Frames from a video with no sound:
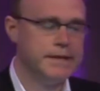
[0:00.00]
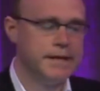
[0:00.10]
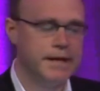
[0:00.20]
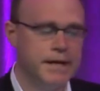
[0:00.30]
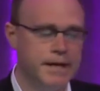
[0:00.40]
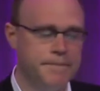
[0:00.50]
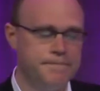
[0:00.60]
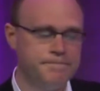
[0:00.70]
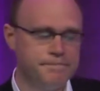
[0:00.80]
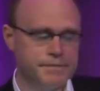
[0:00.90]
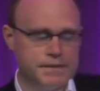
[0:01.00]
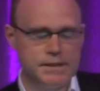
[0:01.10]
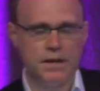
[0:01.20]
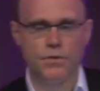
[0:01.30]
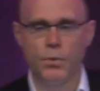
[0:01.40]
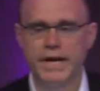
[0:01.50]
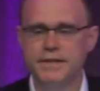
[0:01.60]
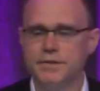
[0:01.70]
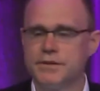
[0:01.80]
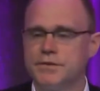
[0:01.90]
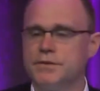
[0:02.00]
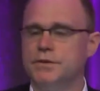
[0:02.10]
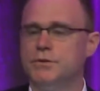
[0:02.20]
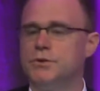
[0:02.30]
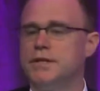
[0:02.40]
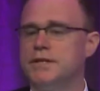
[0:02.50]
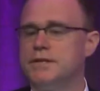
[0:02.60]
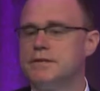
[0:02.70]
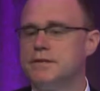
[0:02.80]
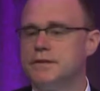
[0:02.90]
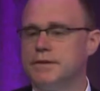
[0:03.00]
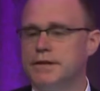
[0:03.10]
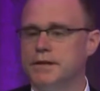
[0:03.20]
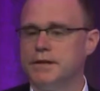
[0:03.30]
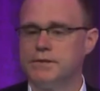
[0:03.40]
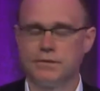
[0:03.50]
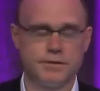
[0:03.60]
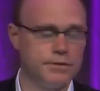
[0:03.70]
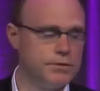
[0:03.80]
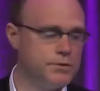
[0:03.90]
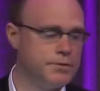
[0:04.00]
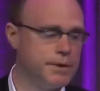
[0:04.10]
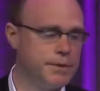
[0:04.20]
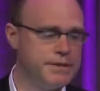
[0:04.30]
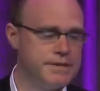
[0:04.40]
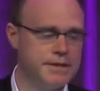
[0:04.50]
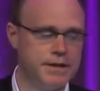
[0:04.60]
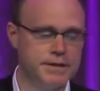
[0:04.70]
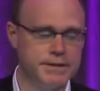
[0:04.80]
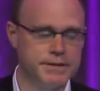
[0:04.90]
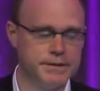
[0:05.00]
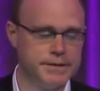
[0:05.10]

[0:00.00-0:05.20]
the way to the solutions, to the solution where we started,